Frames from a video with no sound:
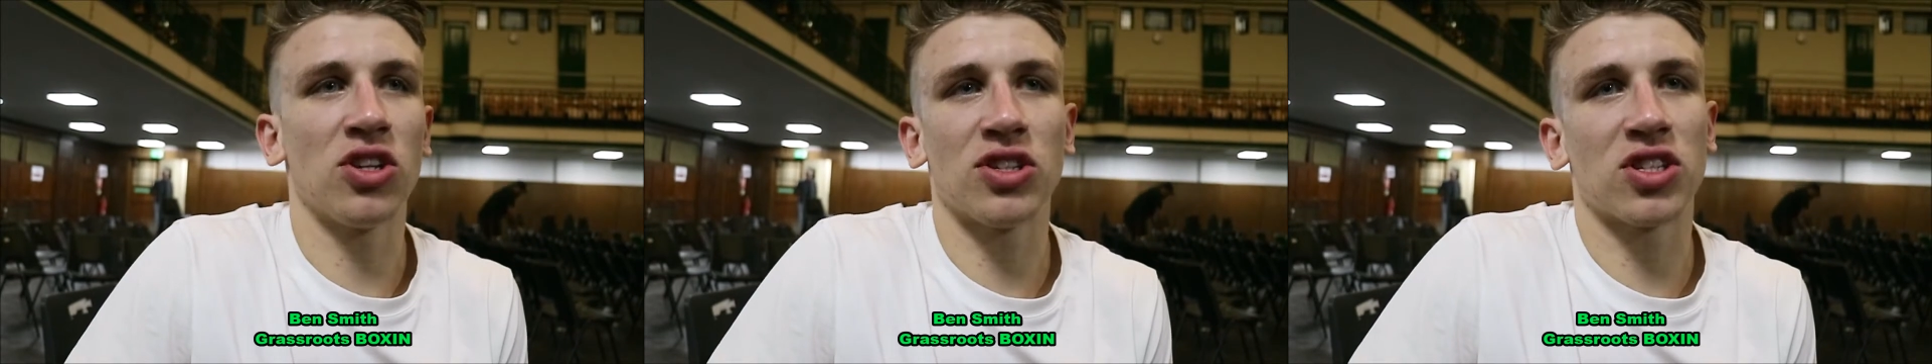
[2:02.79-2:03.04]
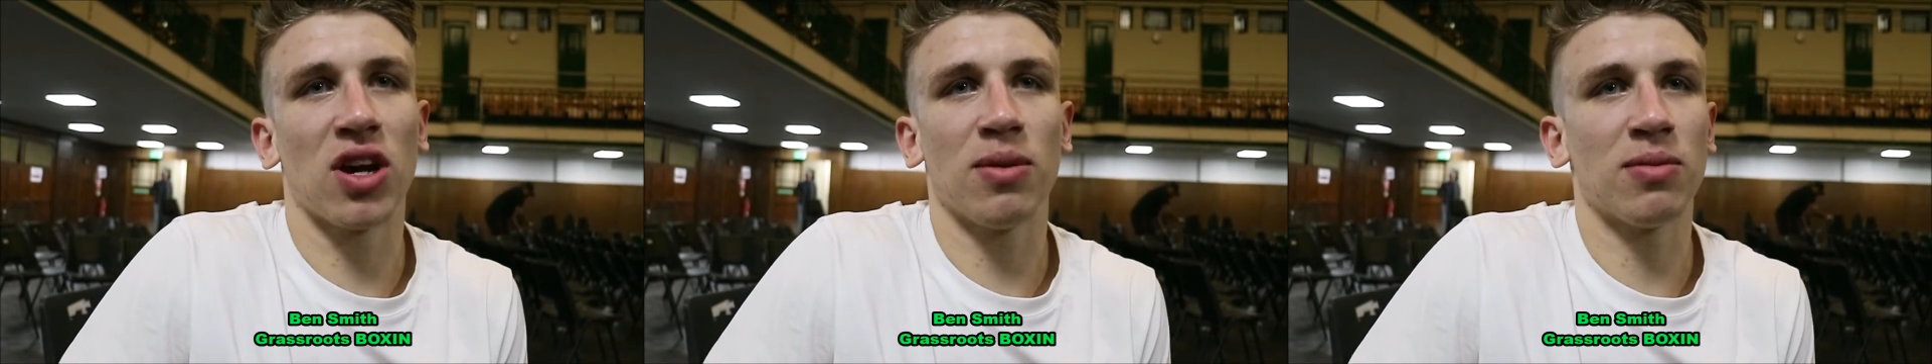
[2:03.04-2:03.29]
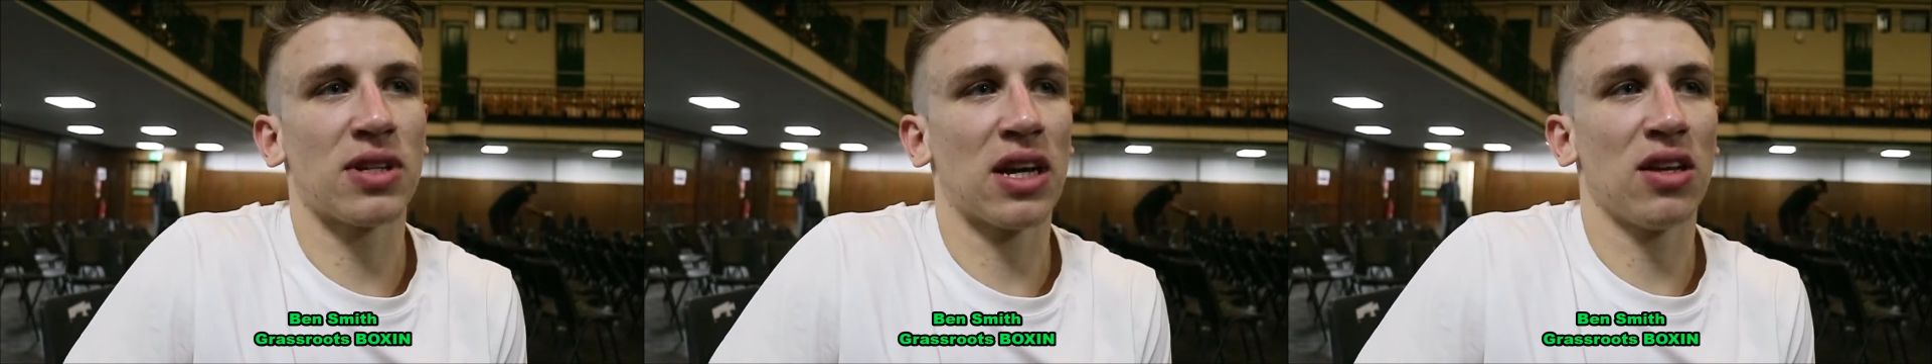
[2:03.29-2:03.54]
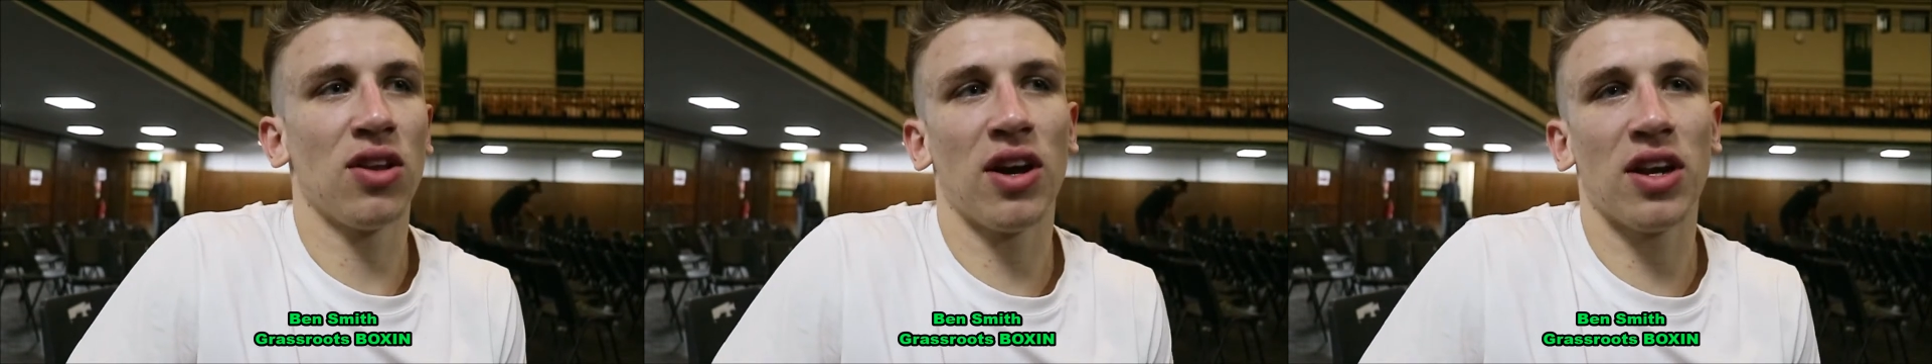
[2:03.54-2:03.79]
100 times,
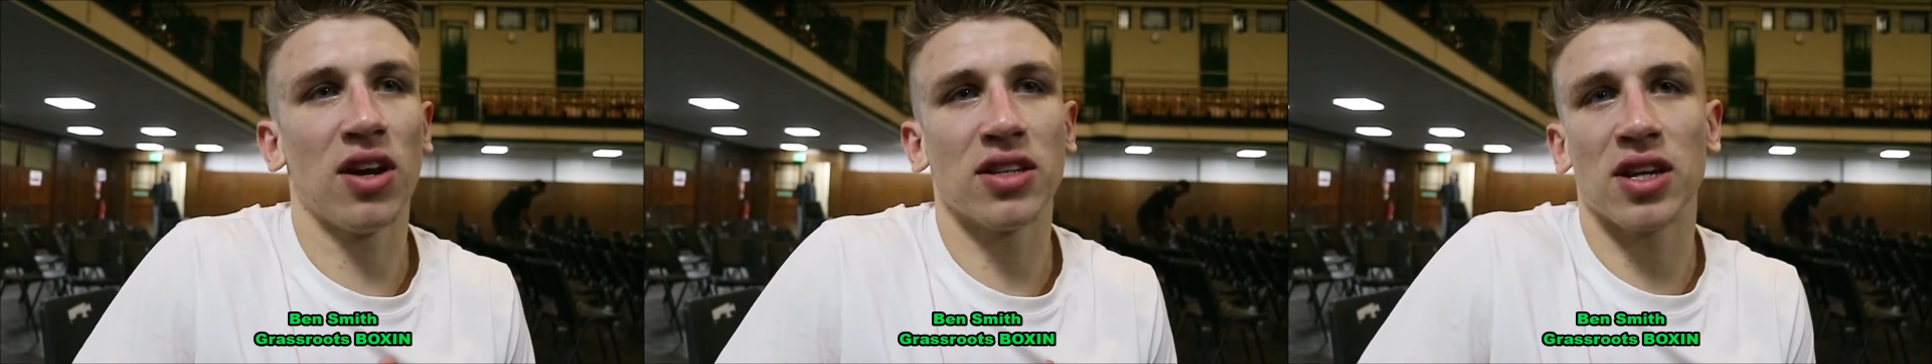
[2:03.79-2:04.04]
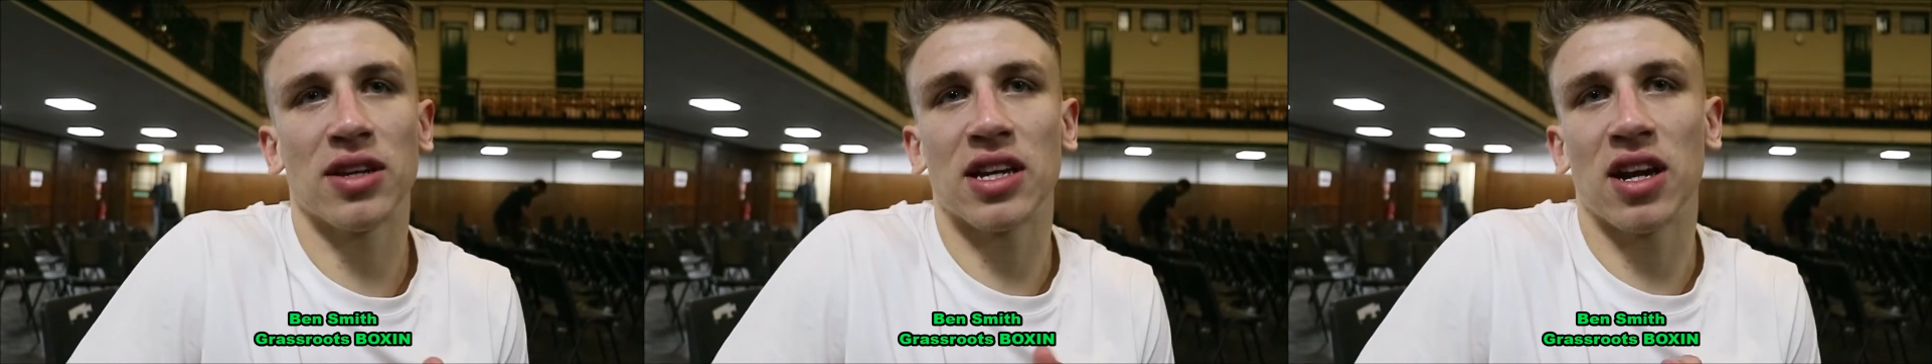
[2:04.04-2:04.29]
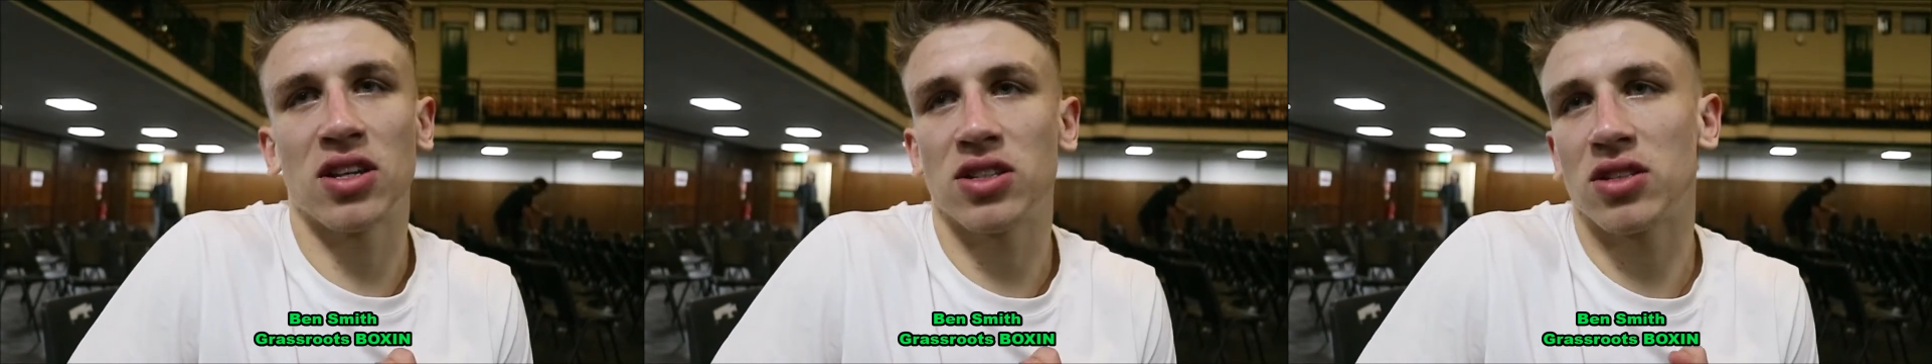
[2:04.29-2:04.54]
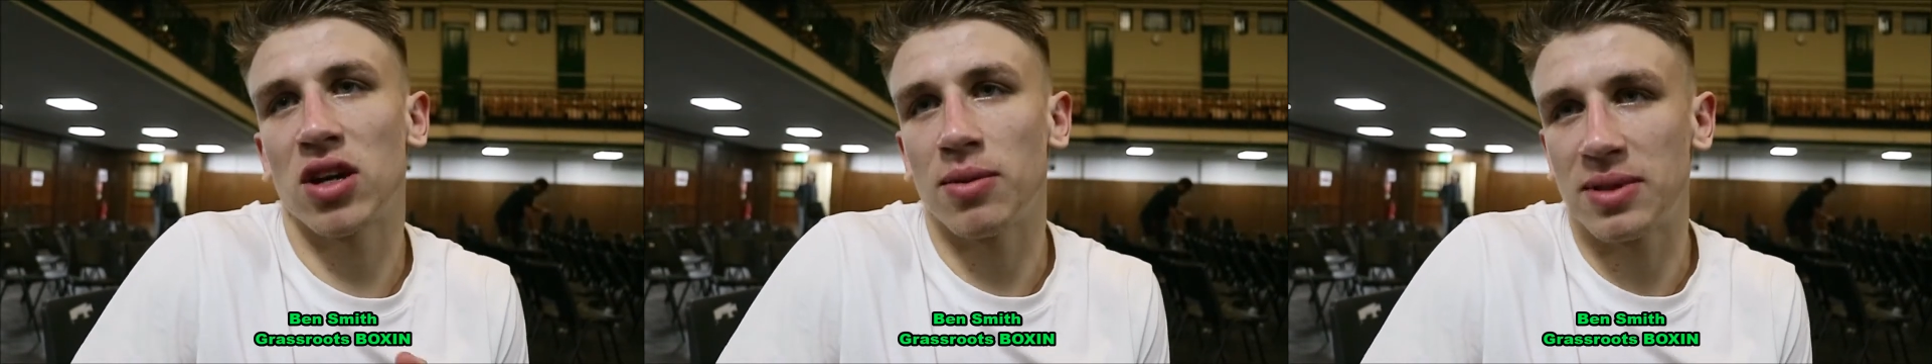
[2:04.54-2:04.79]
99 times out of
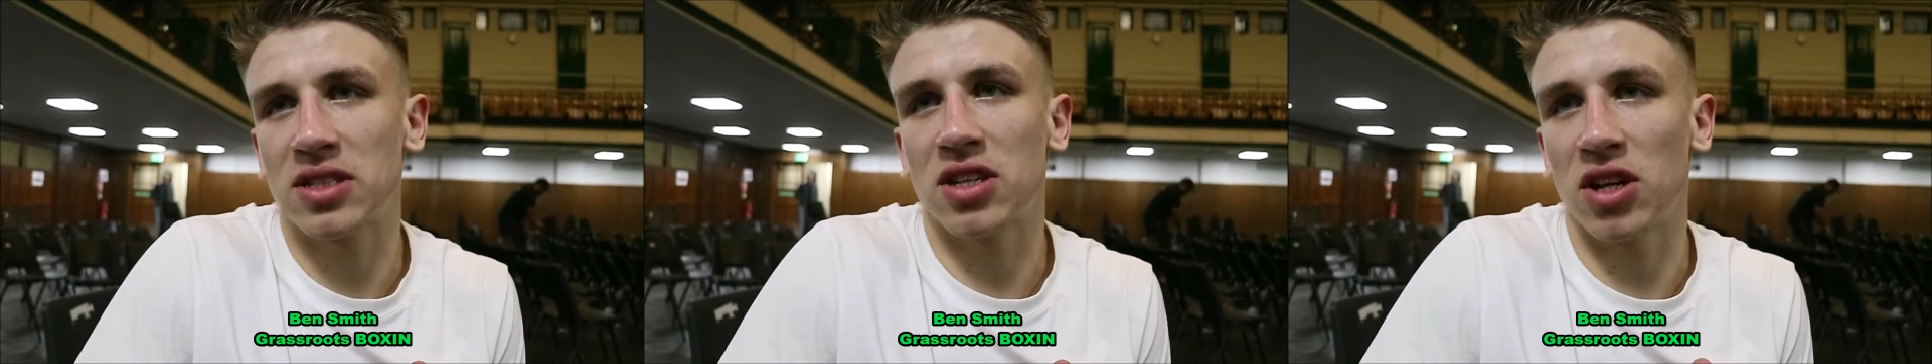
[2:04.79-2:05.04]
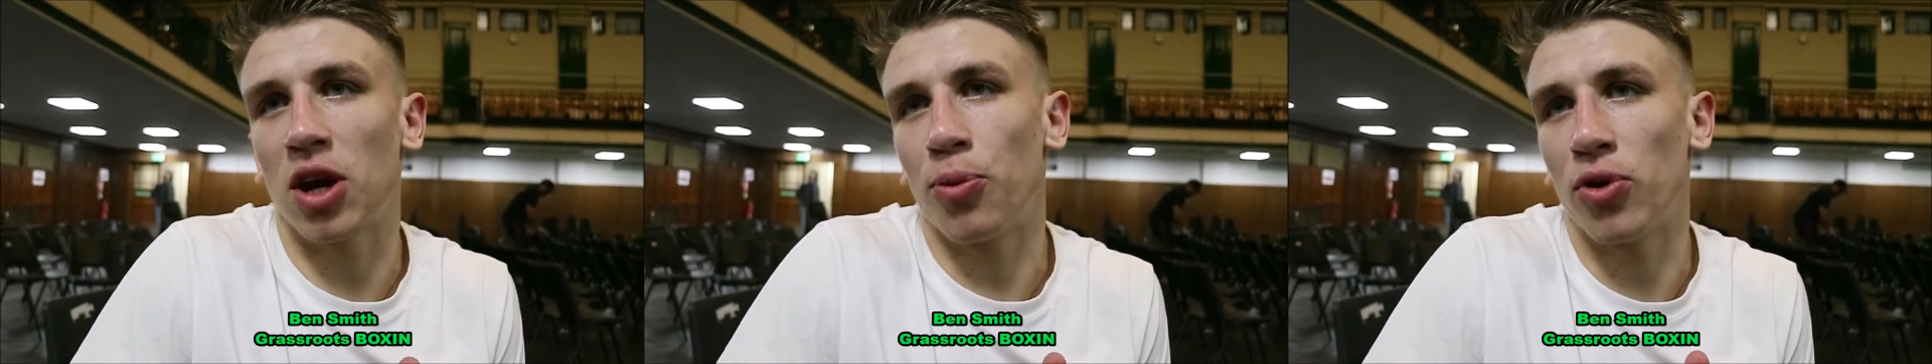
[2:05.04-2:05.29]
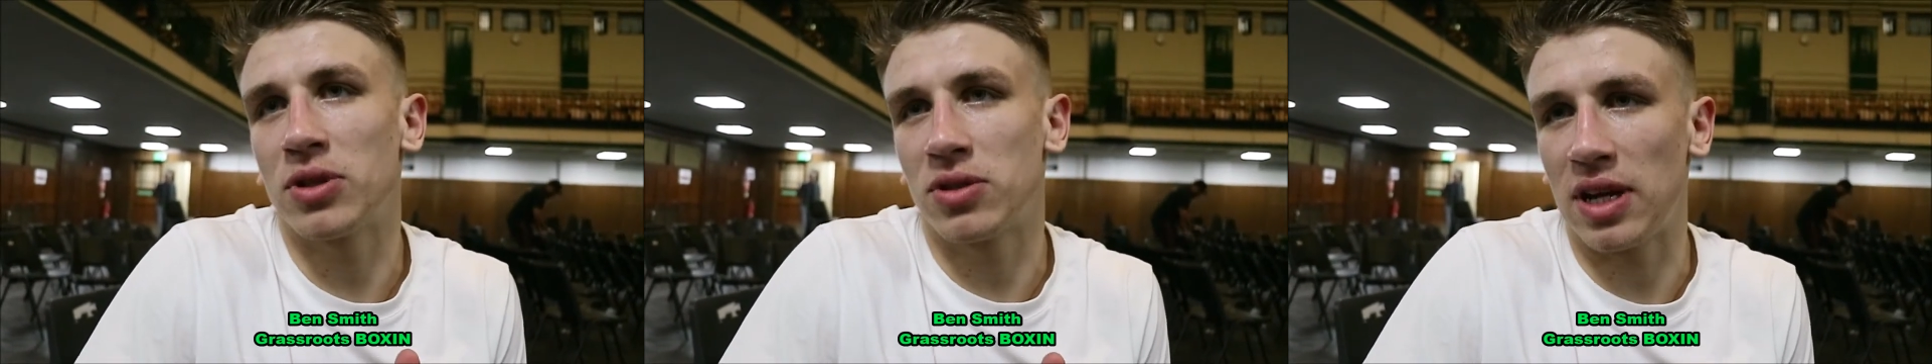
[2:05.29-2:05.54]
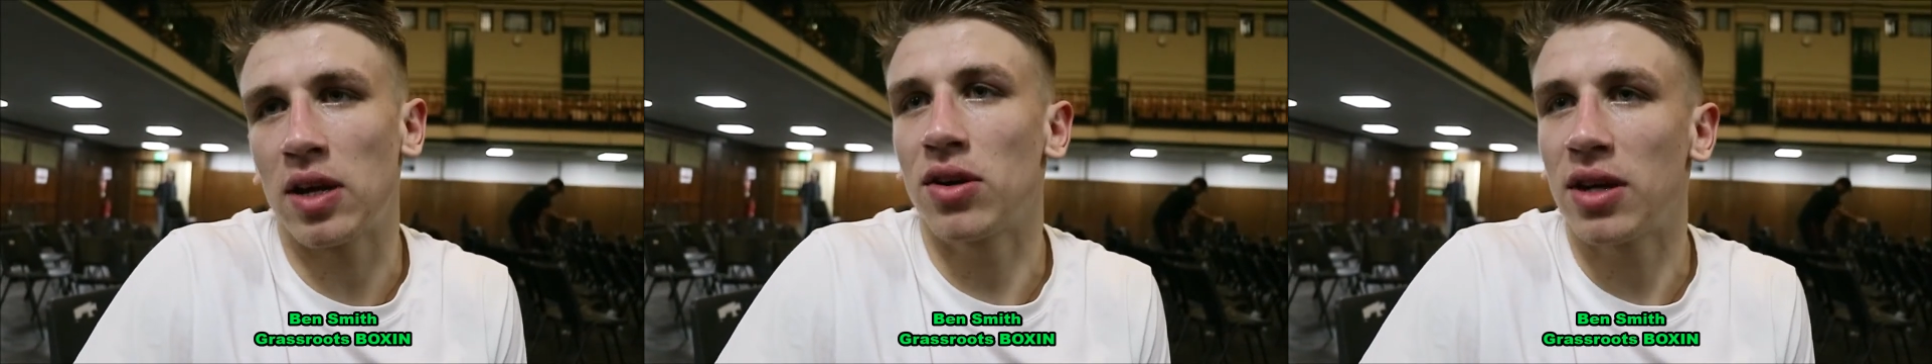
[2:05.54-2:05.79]
100 times, it's going to go points
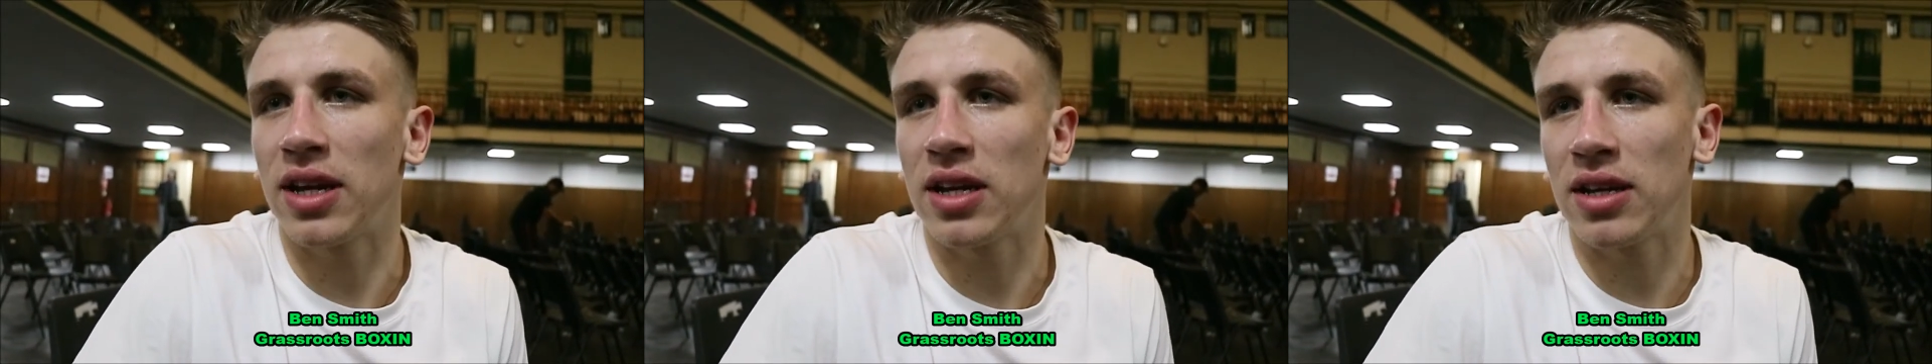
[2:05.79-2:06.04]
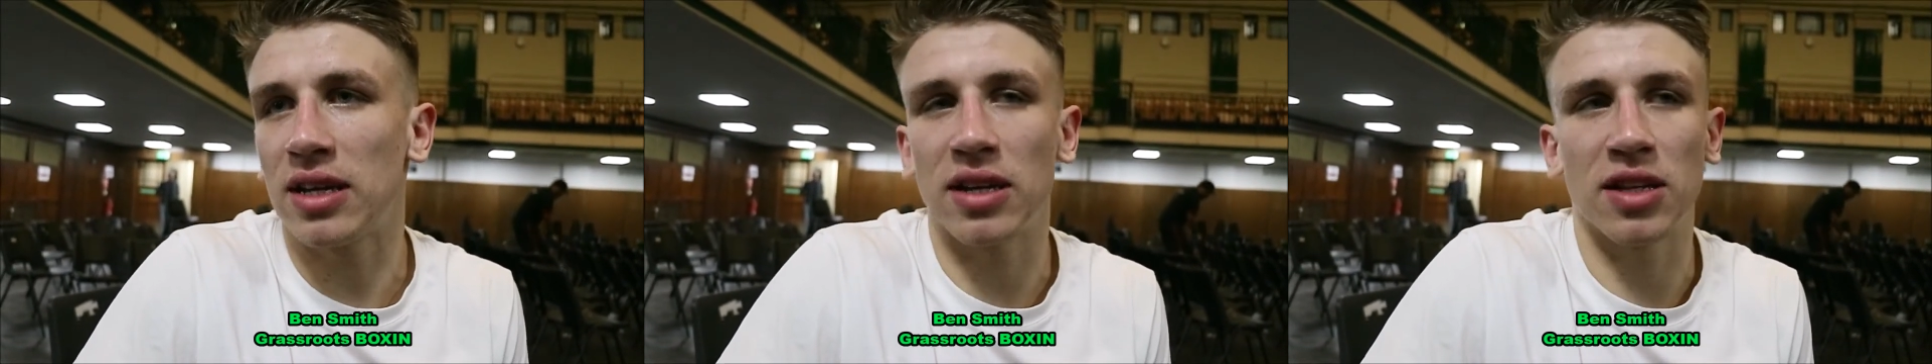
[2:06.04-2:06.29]
to Lee Cronin,